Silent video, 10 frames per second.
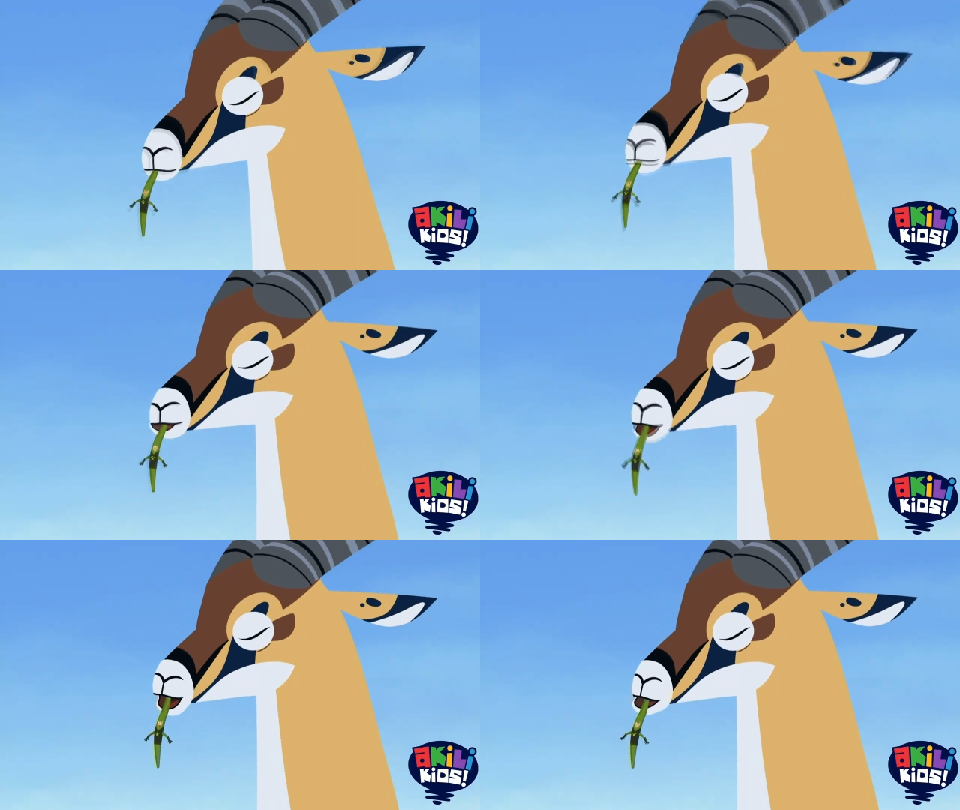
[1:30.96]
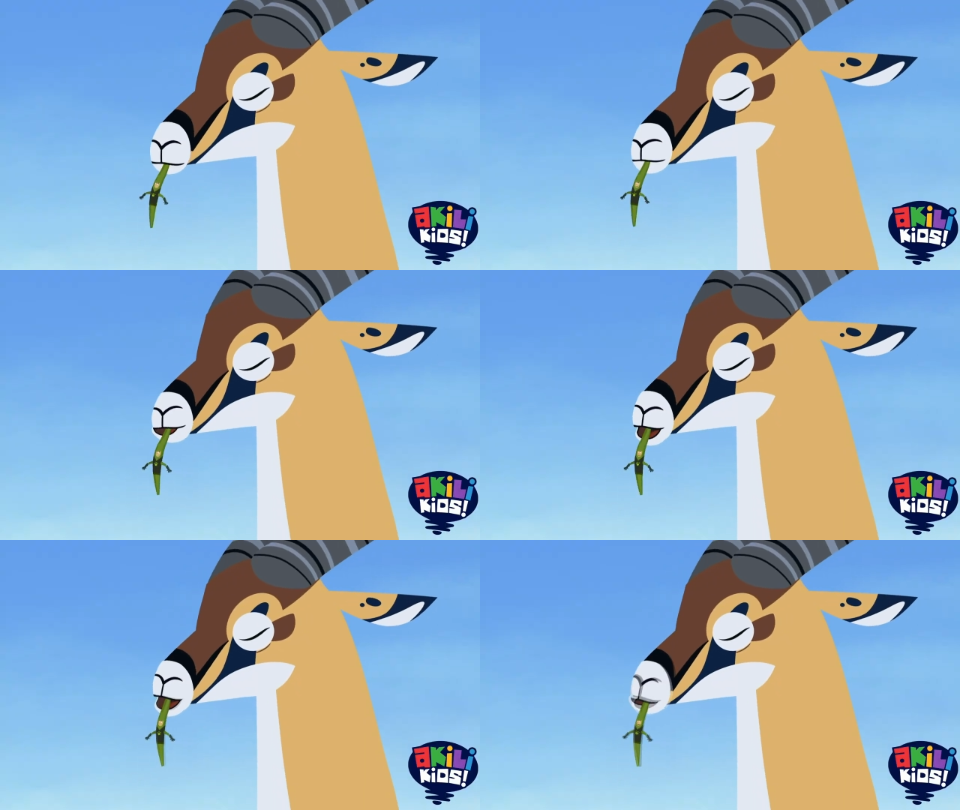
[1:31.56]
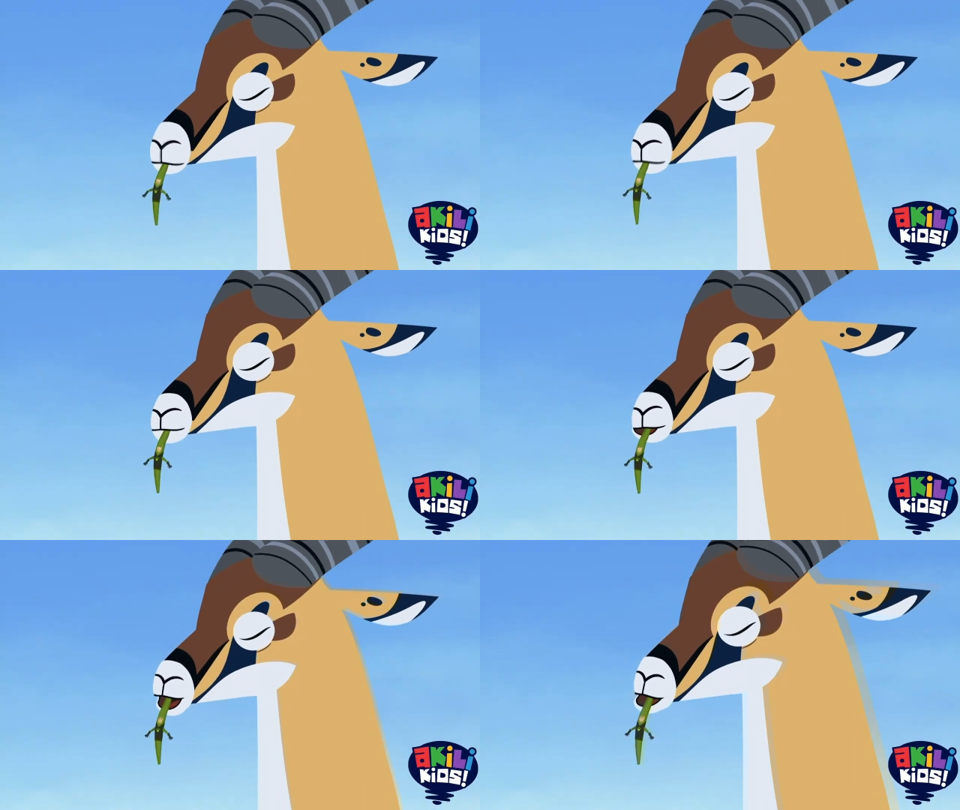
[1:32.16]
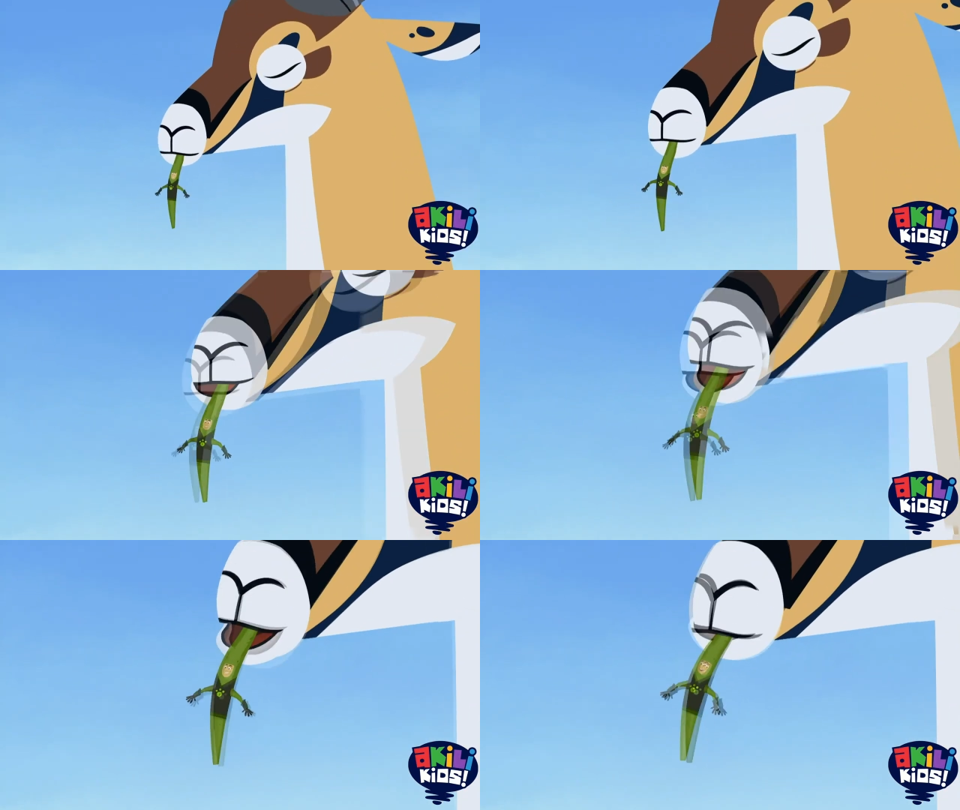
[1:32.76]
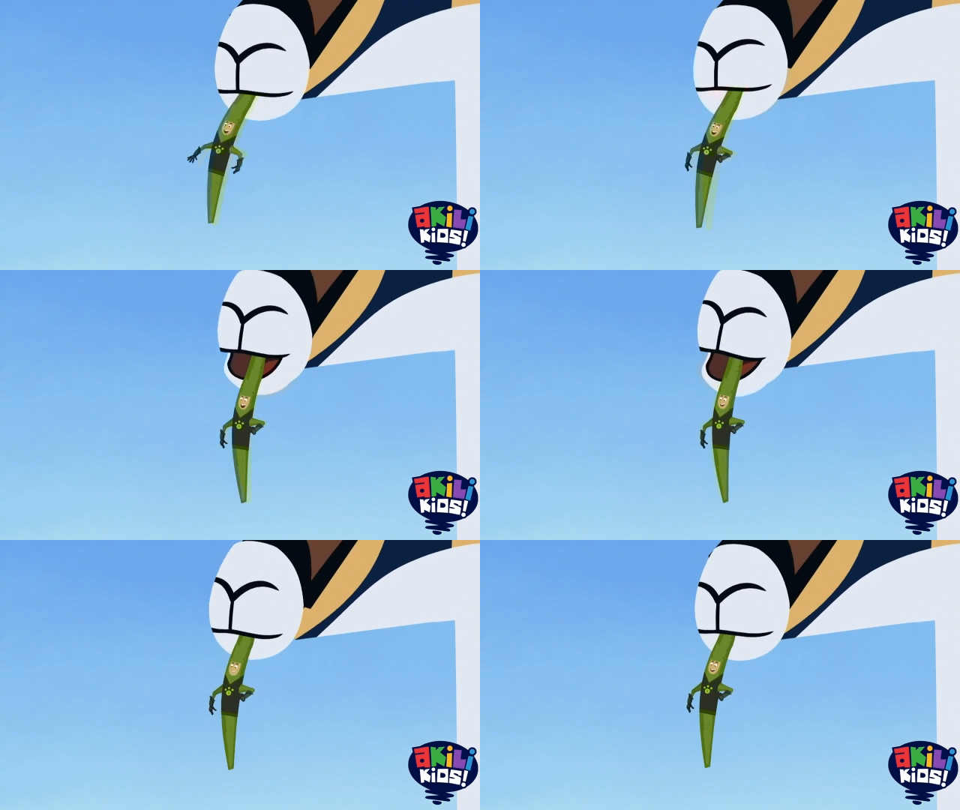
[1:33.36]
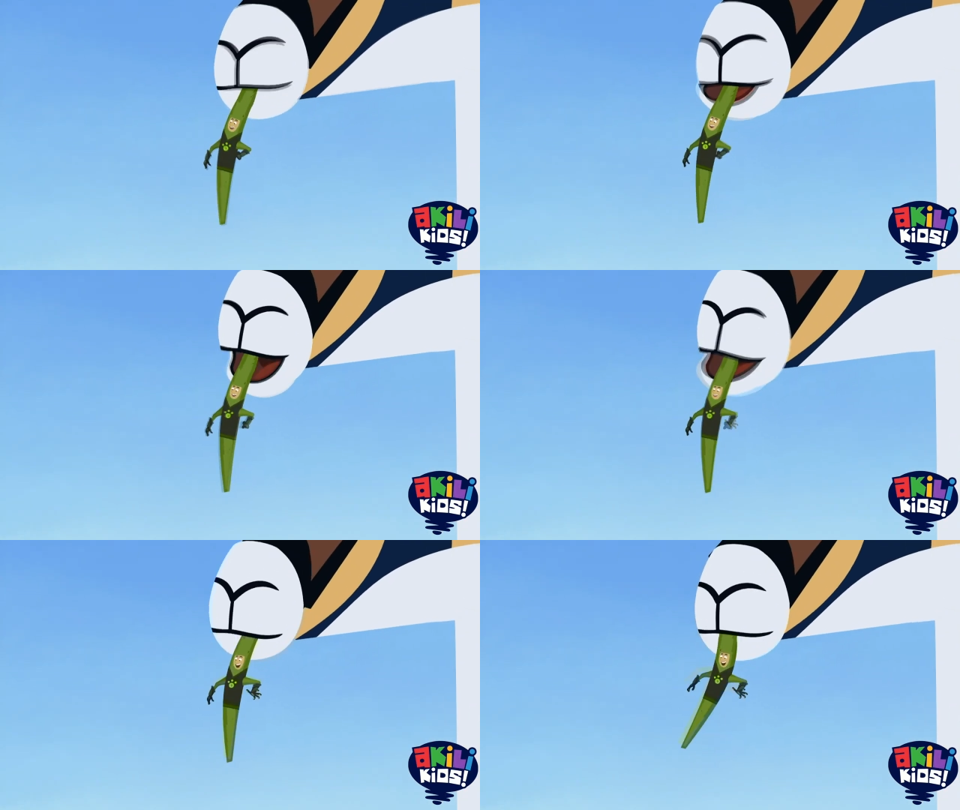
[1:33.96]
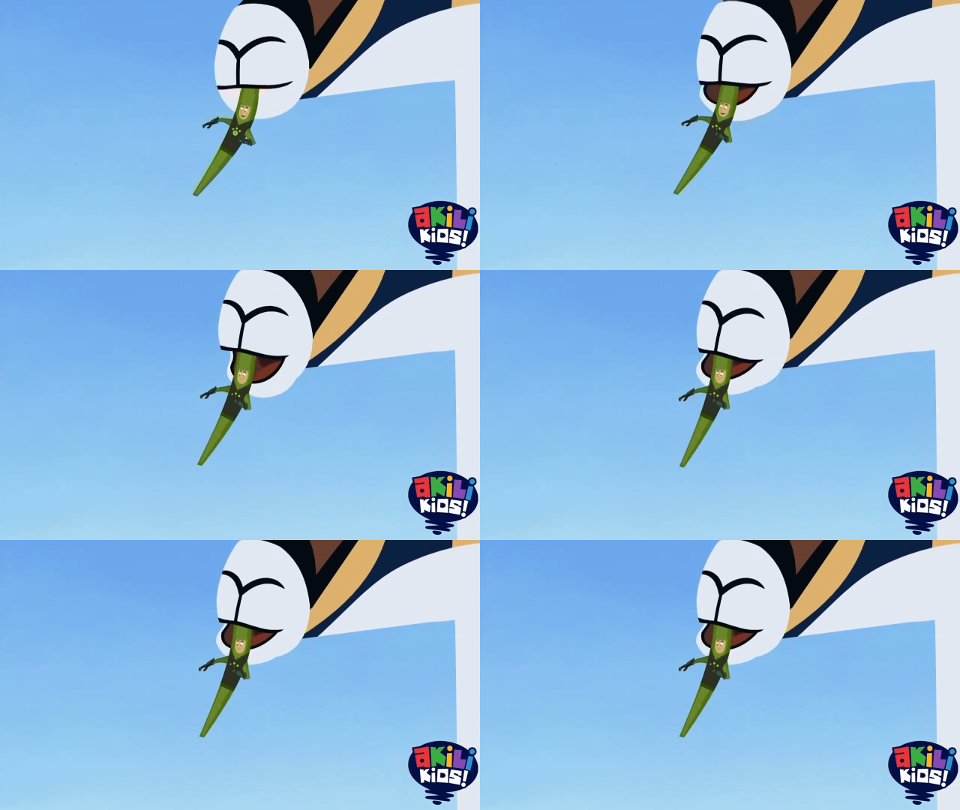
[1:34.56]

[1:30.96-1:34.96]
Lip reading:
Nobody's mouth can be seen.